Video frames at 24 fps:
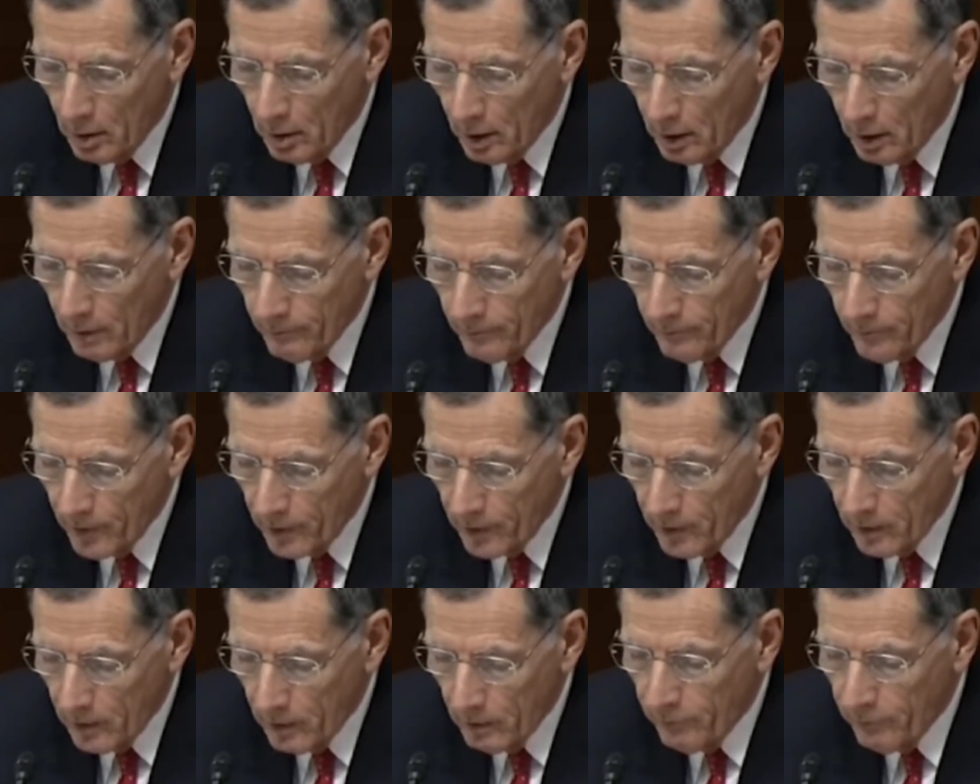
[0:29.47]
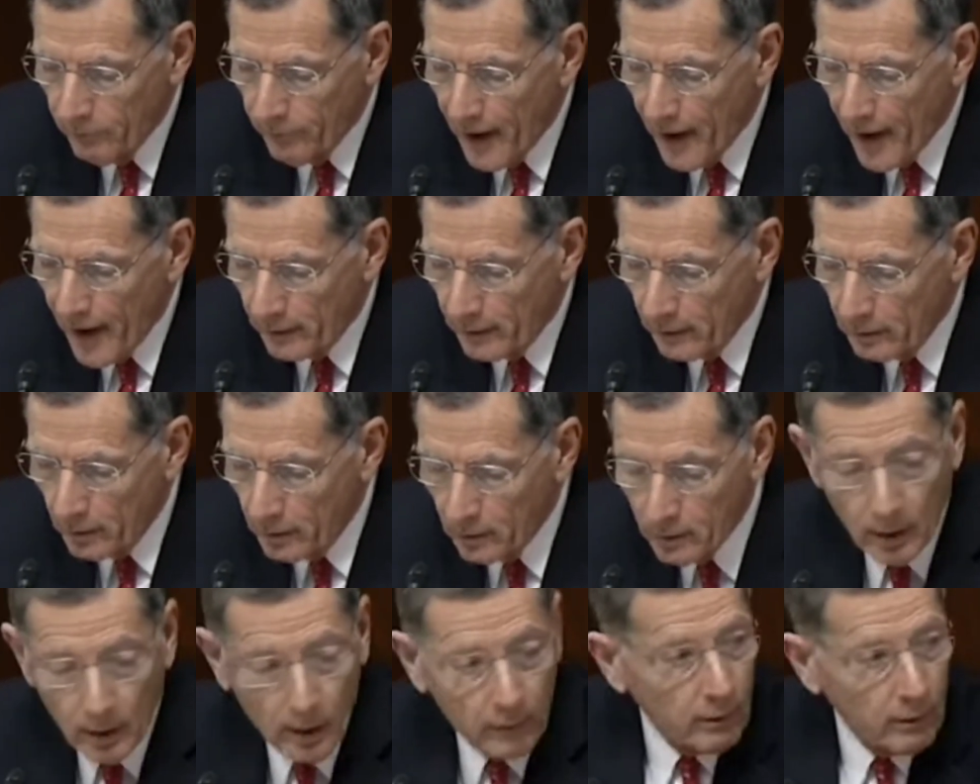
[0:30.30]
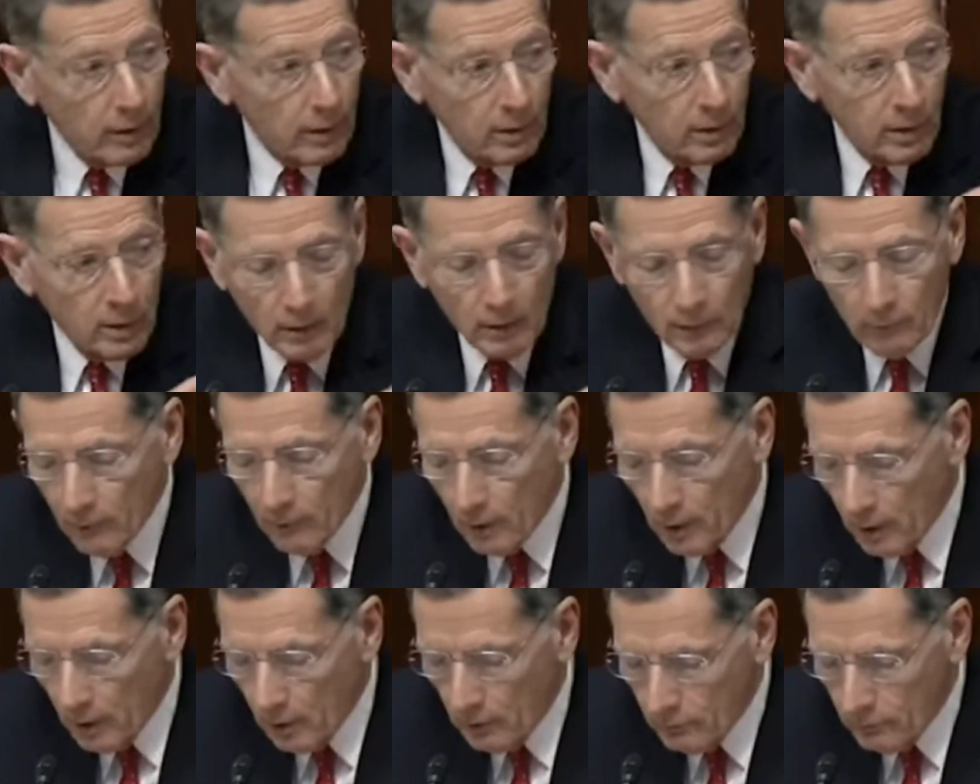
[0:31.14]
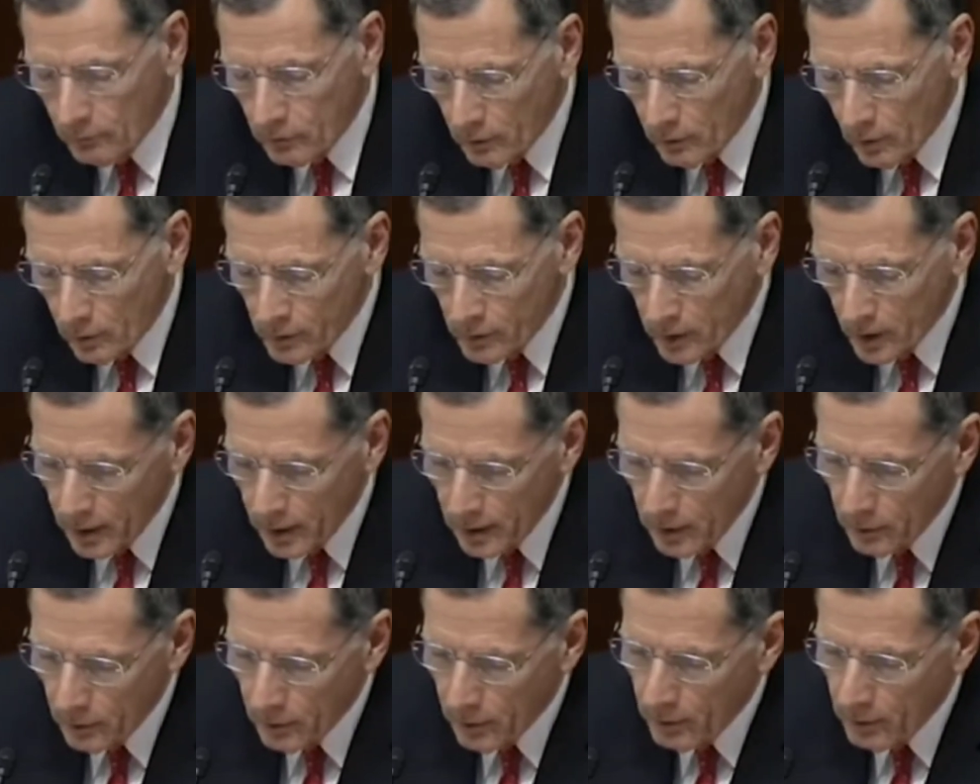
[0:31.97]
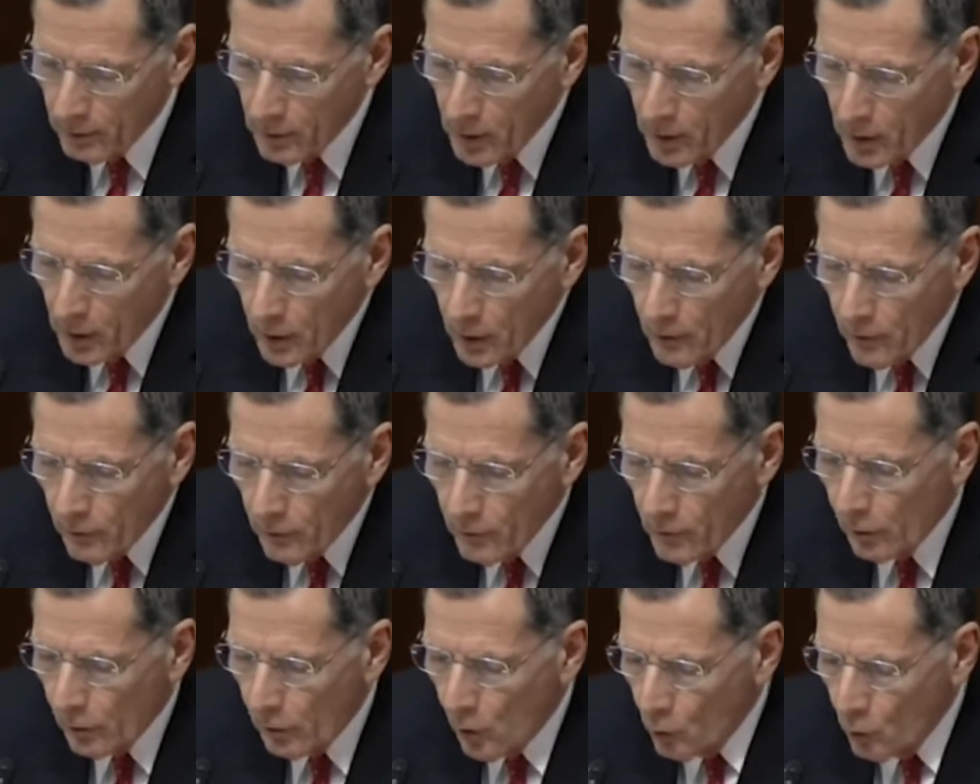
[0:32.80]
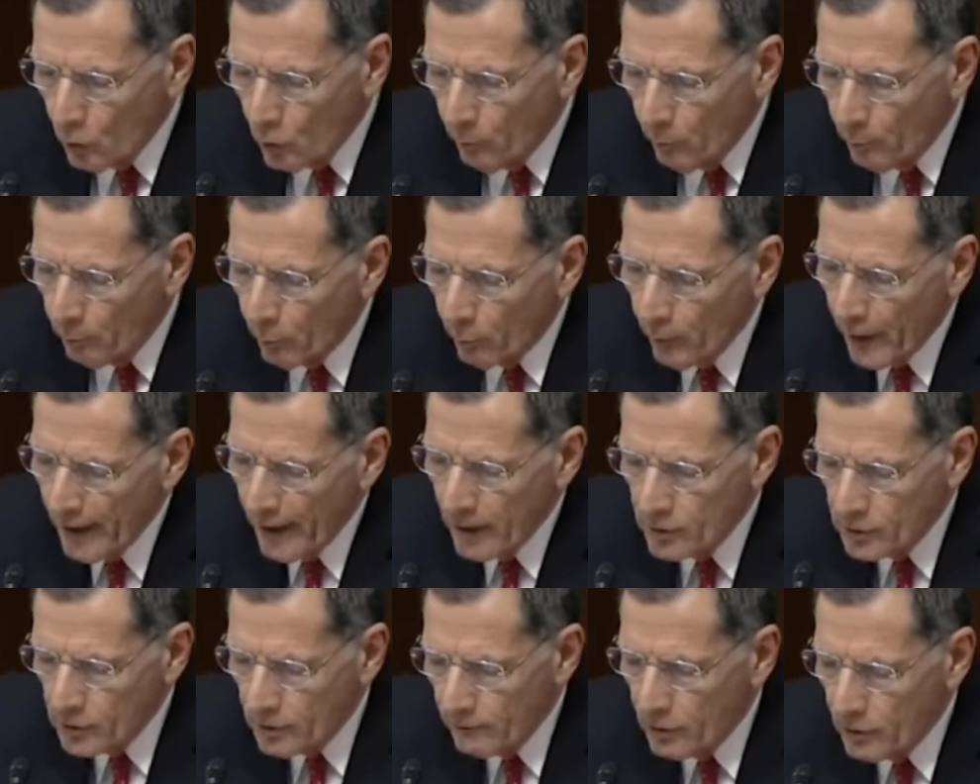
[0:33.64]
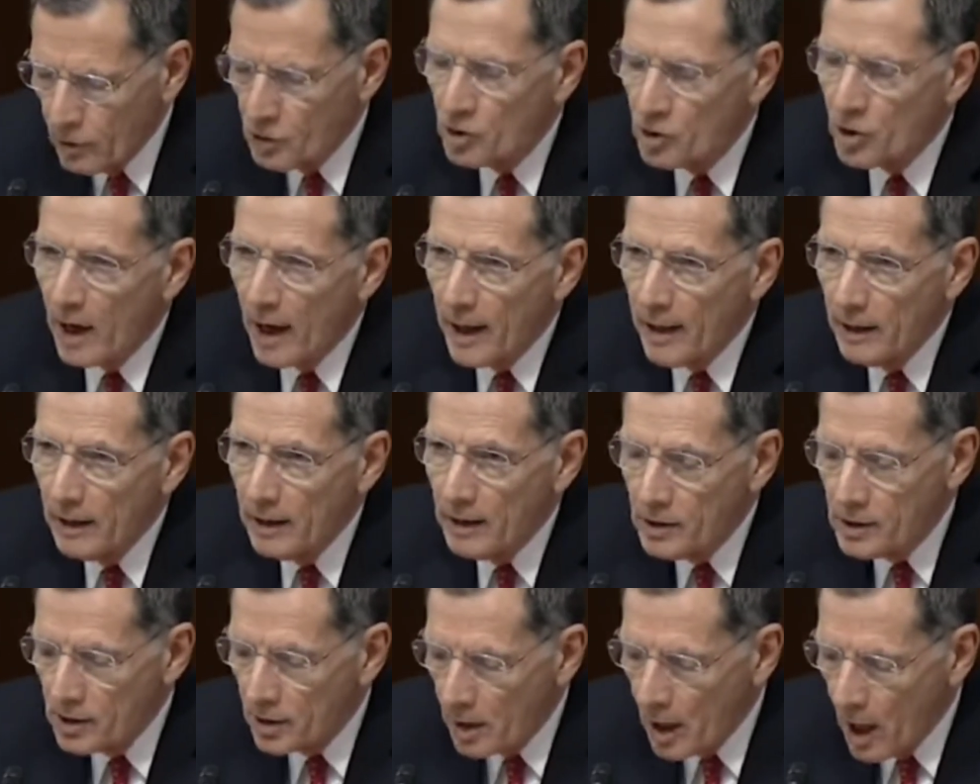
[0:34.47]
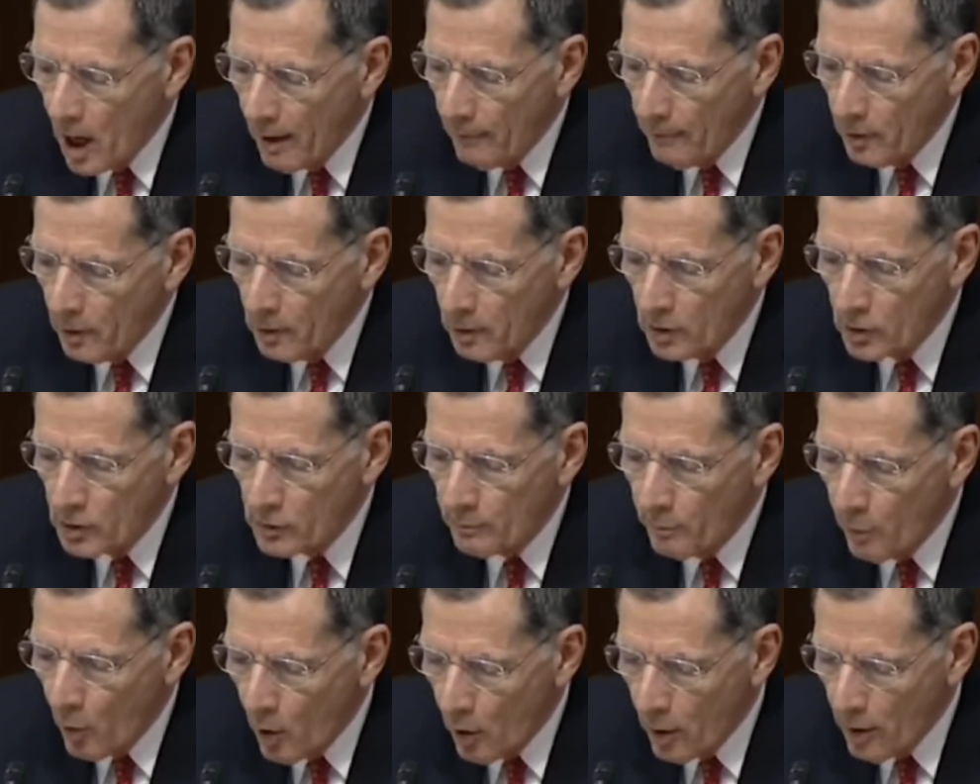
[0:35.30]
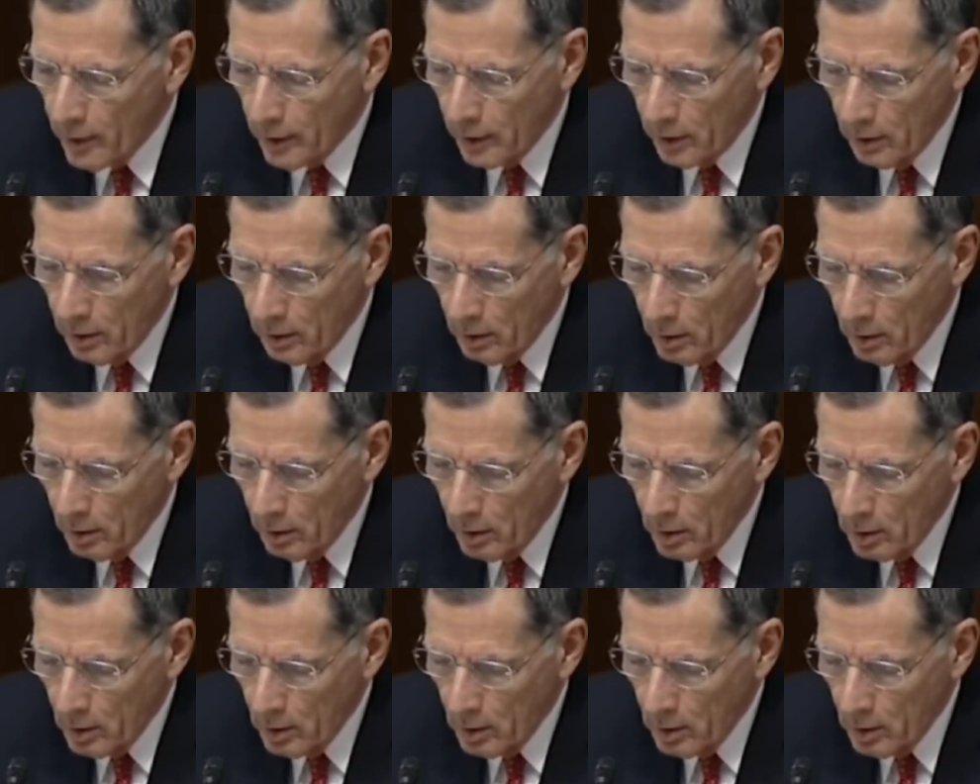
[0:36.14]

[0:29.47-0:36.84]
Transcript: Um, in fact, and I have a, a sign here, the, the local branch of the Chinese Communist Party